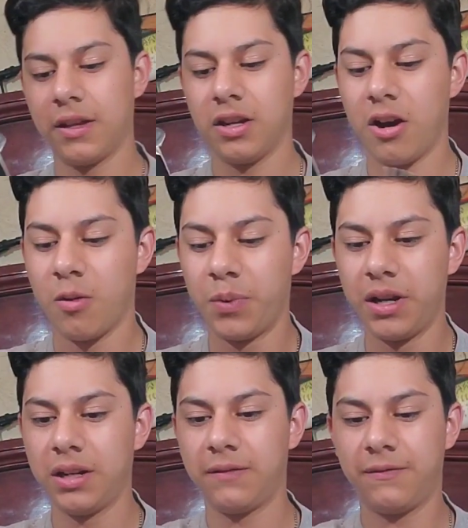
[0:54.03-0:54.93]
then you
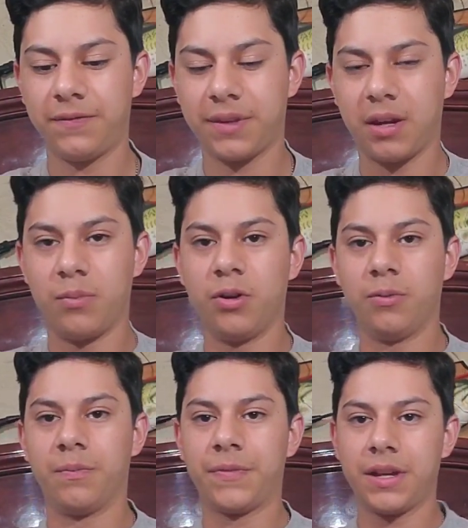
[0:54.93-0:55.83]
open it and
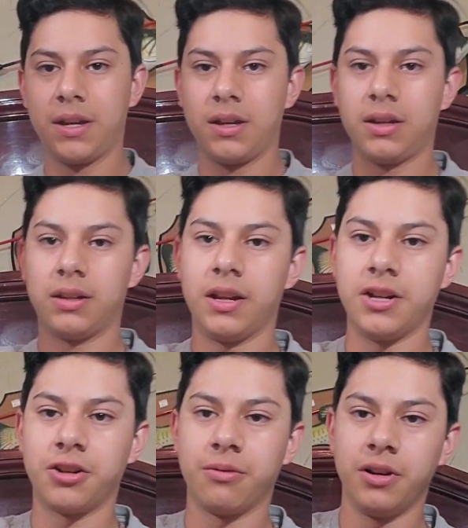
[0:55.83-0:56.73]
boom,
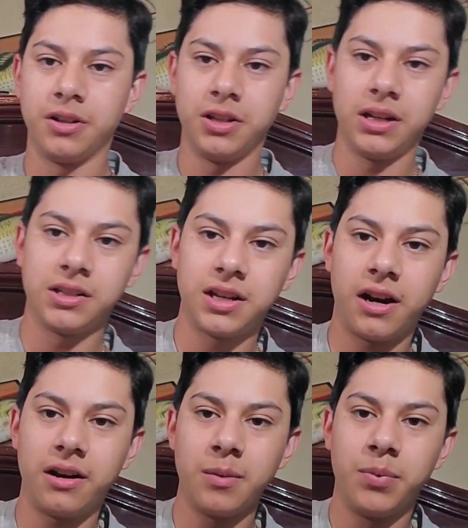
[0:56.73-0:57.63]
there's your reel. As you can see,
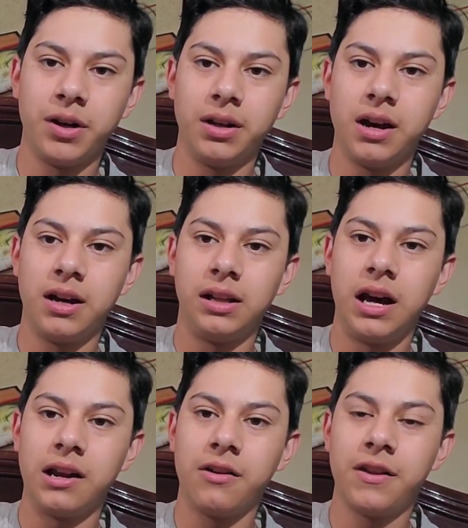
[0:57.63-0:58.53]
I already put a
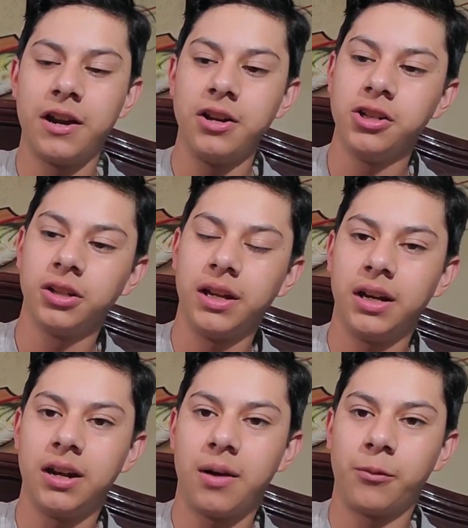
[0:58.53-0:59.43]
line on there. Usually
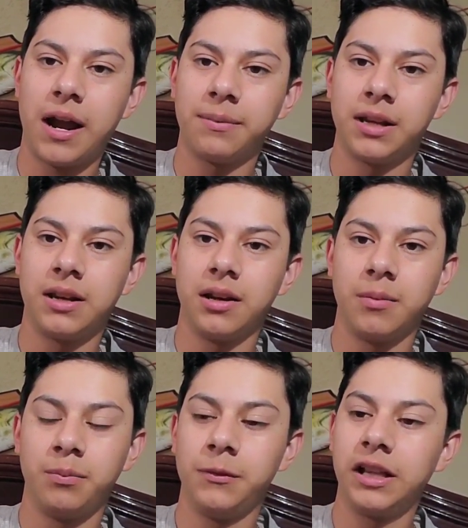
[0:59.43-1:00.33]
it'd come wrapped in
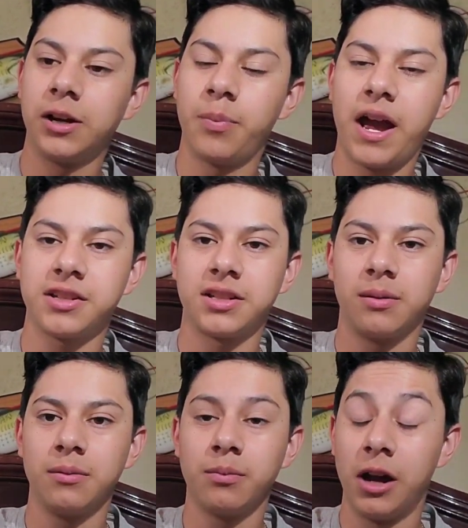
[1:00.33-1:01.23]
a clear
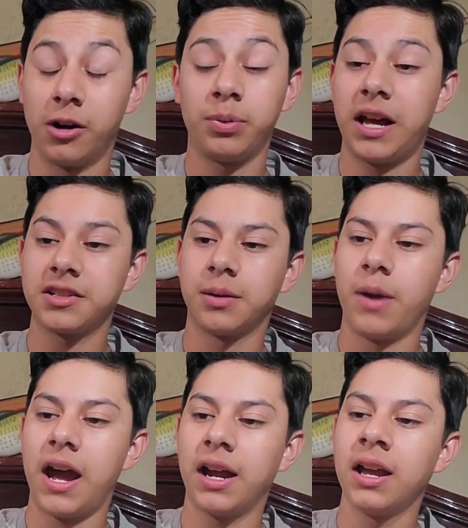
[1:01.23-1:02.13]
plastic or plastic
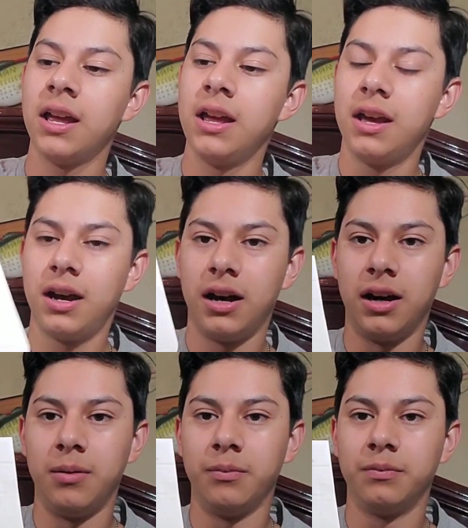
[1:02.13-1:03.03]
bag.
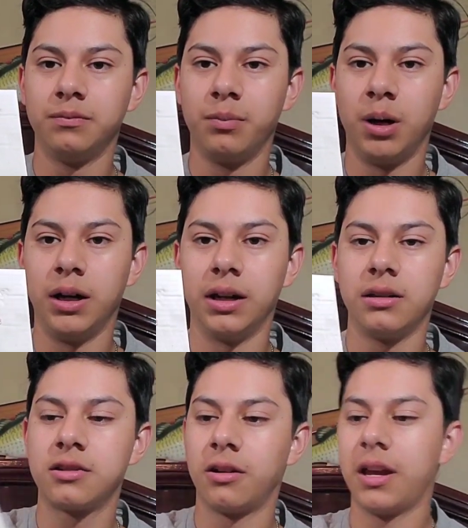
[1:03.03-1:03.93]
Um, but so